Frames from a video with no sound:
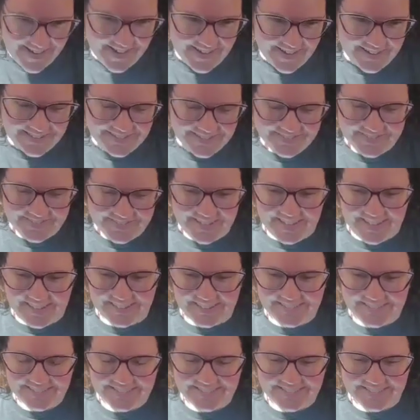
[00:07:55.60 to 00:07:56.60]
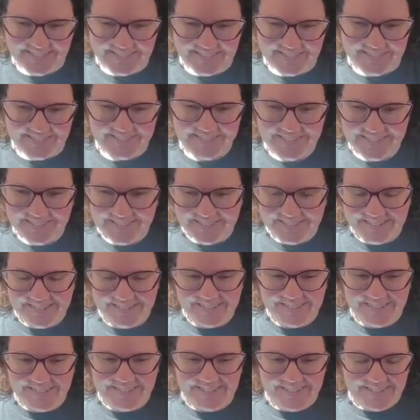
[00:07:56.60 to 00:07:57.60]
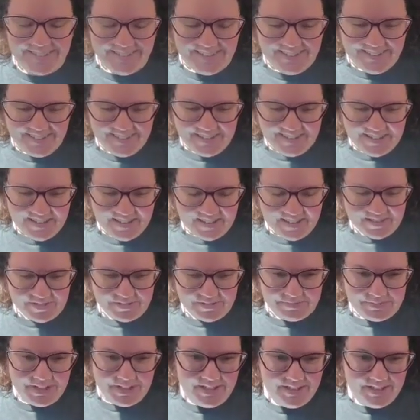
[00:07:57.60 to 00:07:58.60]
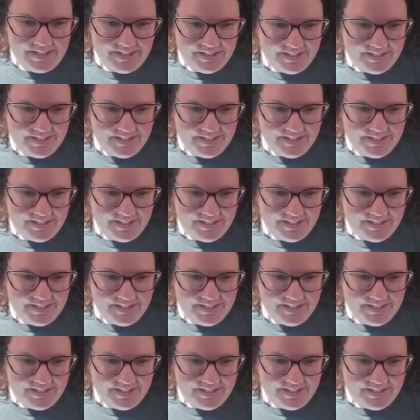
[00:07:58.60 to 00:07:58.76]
all of that. So, um,